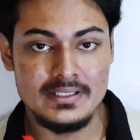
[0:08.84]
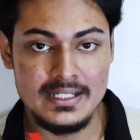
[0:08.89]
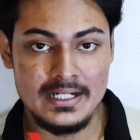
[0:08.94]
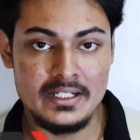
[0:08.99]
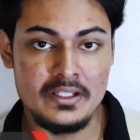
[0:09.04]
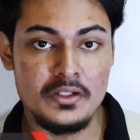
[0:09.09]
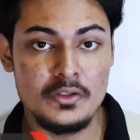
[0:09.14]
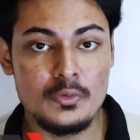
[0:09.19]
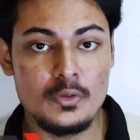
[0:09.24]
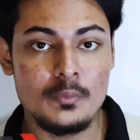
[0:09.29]

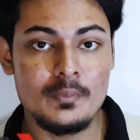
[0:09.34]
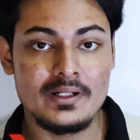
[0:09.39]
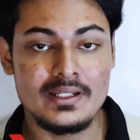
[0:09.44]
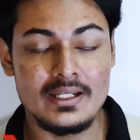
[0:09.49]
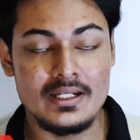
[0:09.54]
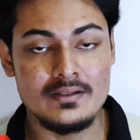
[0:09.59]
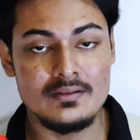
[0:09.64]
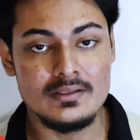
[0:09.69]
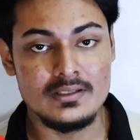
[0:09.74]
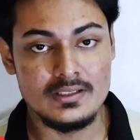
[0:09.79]
a YouTuber
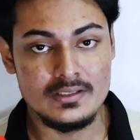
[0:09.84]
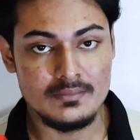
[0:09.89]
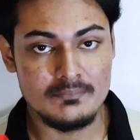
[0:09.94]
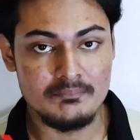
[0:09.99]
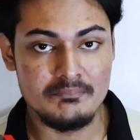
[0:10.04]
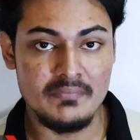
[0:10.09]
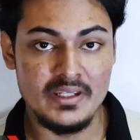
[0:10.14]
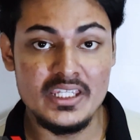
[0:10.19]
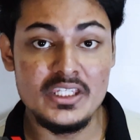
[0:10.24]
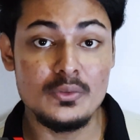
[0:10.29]

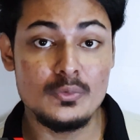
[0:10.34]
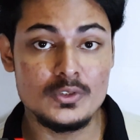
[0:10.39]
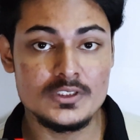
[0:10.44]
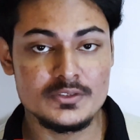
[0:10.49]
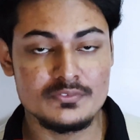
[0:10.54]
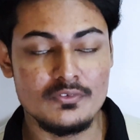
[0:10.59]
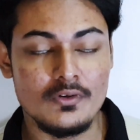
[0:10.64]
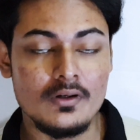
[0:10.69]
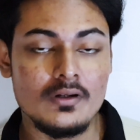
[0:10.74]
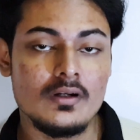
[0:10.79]
may
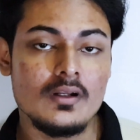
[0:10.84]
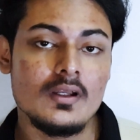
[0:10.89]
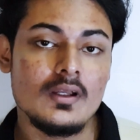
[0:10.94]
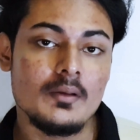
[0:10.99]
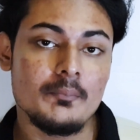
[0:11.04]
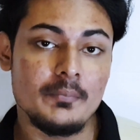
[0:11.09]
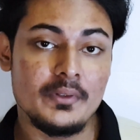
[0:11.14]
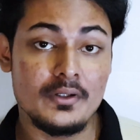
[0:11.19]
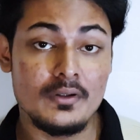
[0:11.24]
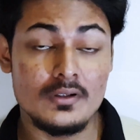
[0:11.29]
use for,
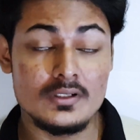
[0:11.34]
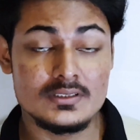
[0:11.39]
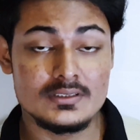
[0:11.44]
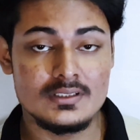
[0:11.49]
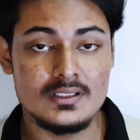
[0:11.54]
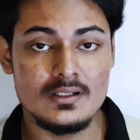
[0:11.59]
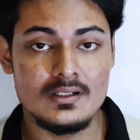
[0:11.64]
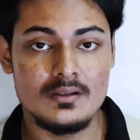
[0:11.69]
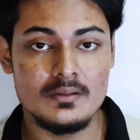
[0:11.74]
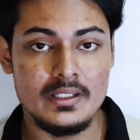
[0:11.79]

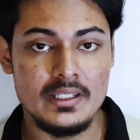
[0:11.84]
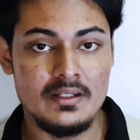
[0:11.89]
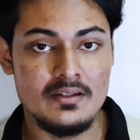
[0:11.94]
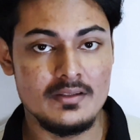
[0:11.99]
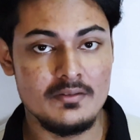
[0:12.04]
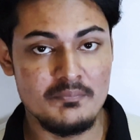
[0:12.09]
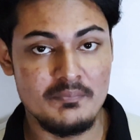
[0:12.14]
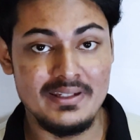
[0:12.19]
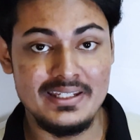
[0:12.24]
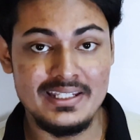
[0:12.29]
because
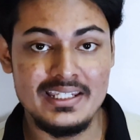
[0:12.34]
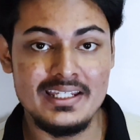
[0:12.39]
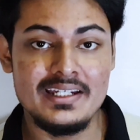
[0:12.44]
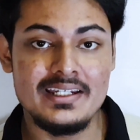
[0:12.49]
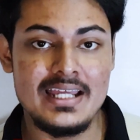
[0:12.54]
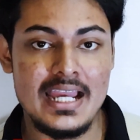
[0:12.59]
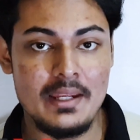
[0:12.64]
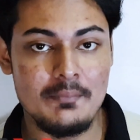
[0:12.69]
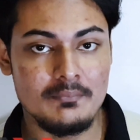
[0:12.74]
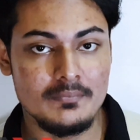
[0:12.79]
in the
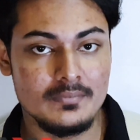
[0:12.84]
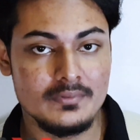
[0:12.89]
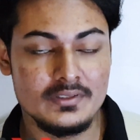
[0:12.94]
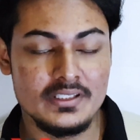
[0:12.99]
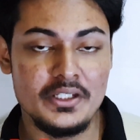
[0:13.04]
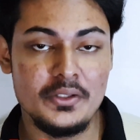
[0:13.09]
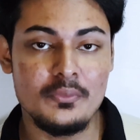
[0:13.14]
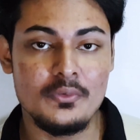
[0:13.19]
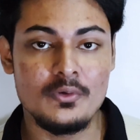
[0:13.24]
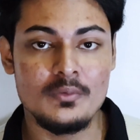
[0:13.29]
beginning time
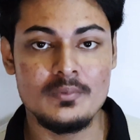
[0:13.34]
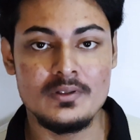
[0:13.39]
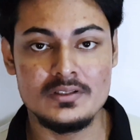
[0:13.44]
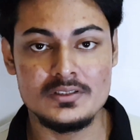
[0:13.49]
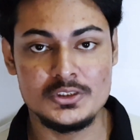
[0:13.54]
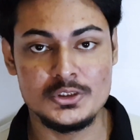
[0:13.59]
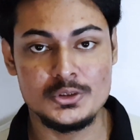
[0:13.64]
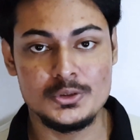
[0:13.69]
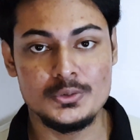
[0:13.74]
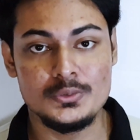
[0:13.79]
the
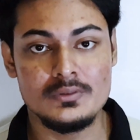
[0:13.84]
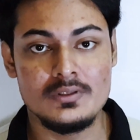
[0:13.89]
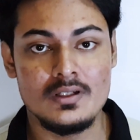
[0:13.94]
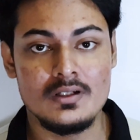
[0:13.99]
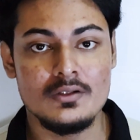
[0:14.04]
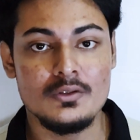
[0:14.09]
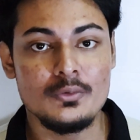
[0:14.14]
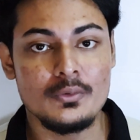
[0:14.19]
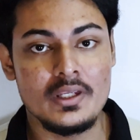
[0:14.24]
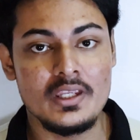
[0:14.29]
YouTuber should
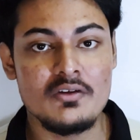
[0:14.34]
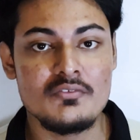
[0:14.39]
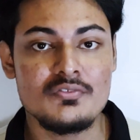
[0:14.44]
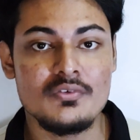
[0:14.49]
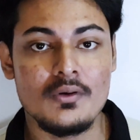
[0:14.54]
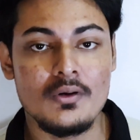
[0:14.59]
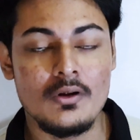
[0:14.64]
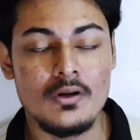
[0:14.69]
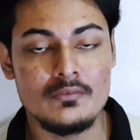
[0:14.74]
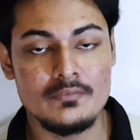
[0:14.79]
looking
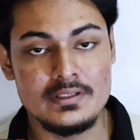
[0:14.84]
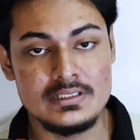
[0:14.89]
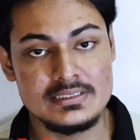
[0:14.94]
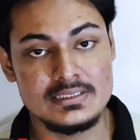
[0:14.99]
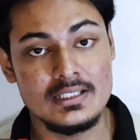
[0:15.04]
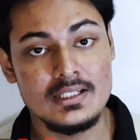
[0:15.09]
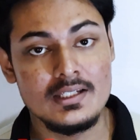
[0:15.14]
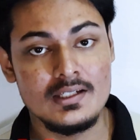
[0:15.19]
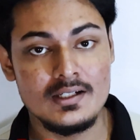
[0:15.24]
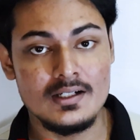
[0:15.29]
for
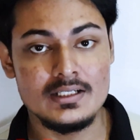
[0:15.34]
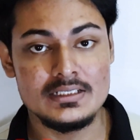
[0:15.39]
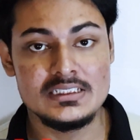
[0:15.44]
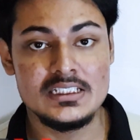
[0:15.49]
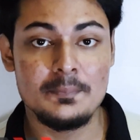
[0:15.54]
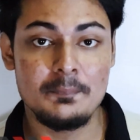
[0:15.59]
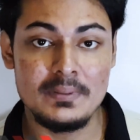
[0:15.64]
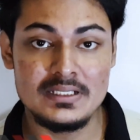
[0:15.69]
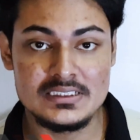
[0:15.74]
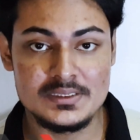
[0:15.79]
always a
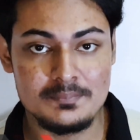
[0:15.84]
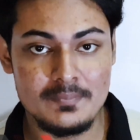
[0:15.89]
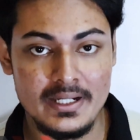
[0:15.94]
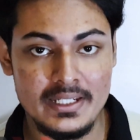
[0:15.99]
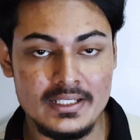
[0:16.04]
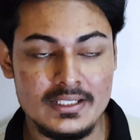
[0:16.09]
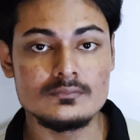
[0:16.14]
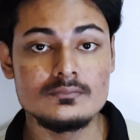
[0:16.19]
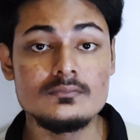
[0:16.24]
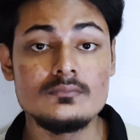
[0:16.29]
cheapest
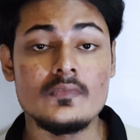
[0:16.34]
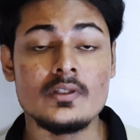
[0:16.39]
mic.